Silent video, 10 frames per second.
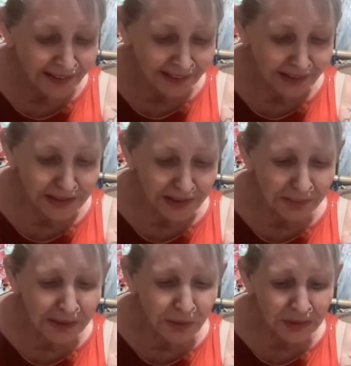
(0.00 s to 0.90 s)
Now
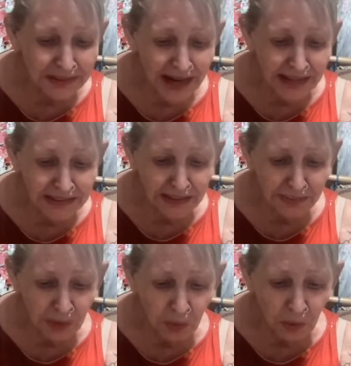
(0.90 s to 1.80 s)
somebody was asking
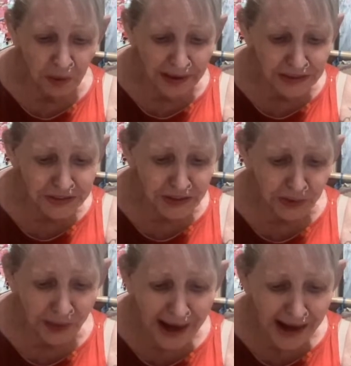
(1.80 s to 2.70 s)
me, well, where's the
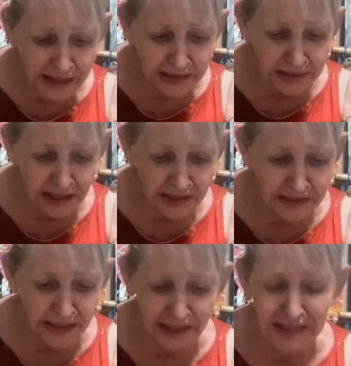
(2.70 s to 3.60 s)
grass? I
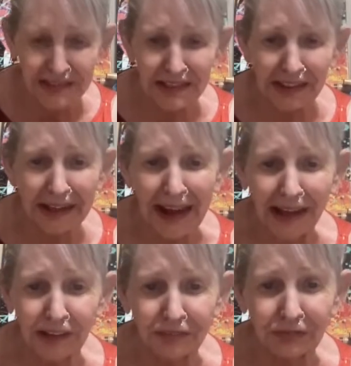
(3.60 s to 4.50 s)
said, it's in
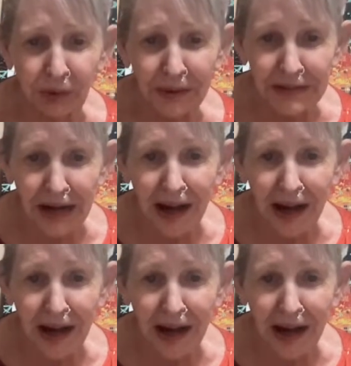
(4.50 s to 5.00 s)
California.